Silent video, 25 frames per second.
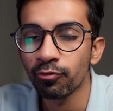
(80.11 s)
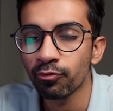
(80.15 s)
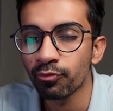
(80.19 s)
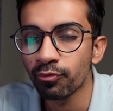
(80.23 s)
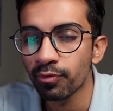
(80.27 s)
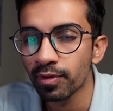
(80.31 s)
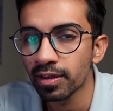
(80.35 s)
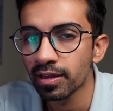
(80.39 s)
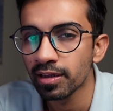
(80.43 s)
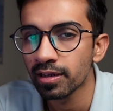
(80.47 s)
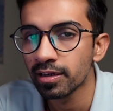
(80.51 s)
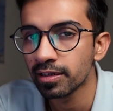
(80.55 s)

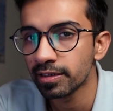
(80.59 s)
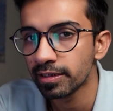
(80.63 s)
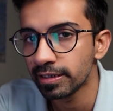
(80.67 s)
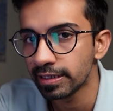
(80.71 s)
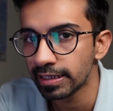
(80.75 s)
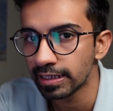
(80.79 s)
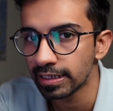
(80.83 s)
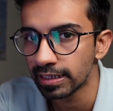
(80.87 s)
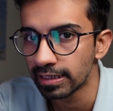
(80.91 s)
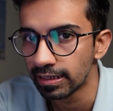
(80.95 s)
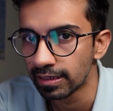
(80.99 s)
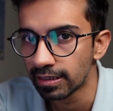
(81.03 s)
fair
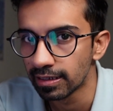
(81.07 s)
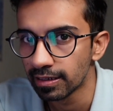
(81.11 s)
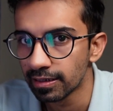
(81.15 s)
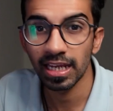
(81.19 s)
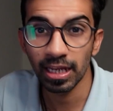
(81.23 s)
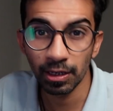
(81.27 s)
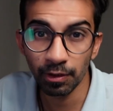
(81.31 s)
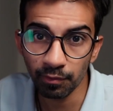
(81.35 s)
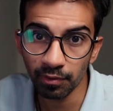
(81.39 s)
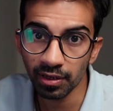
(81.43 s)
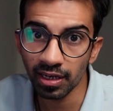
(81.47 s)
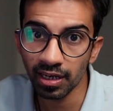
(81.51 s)
deal.
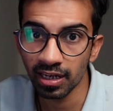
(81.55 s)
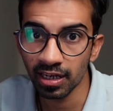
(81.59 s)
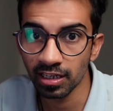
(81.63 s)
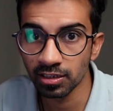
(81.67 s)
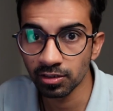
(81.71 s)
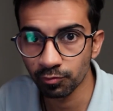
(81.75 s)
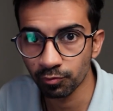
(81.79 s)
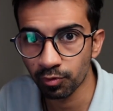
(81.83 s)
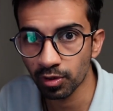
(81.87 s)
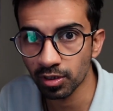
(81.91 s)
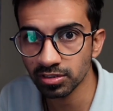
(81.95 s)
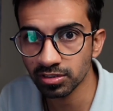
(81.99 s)
Even in
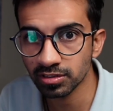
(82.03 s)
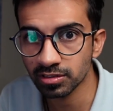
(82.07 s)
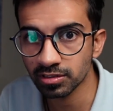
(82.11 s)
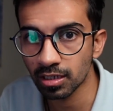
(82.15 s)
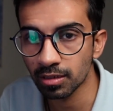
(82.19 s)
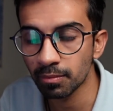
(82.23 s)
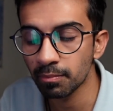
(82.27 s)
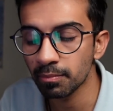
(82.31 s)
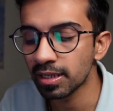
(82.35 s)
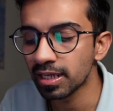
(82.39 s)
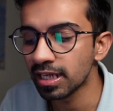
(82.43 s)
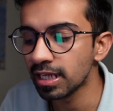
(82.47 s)
his first
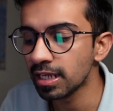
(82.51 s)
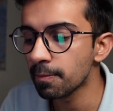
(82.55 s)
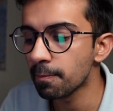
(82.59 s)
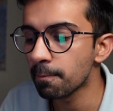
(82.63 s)
term, he